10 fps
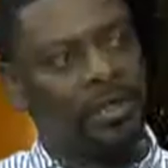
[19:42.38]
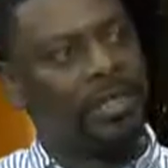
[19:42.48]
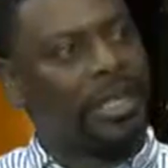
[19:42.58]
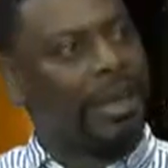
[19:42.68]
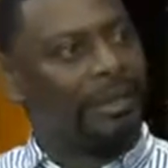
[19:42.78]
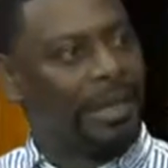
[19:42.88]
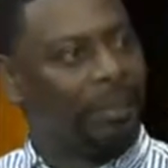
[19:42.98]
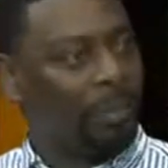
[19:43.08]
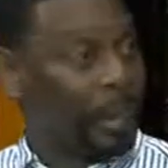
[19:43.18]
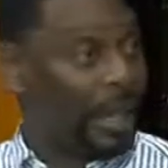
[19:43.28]
the time that
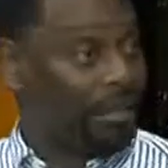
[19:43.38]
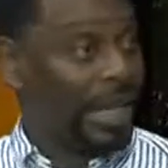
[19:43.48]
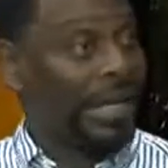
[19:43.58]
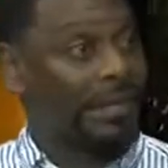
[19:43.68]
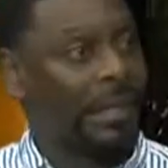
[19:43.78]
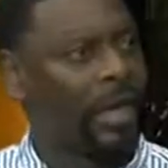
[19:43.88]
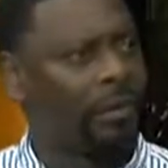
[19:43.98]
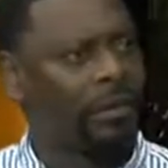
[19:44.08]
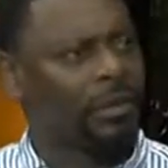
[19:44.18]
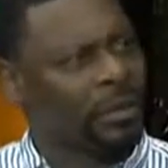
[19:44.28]
they perhaps exit
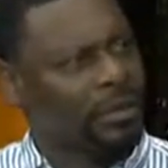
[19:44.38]
out? Right.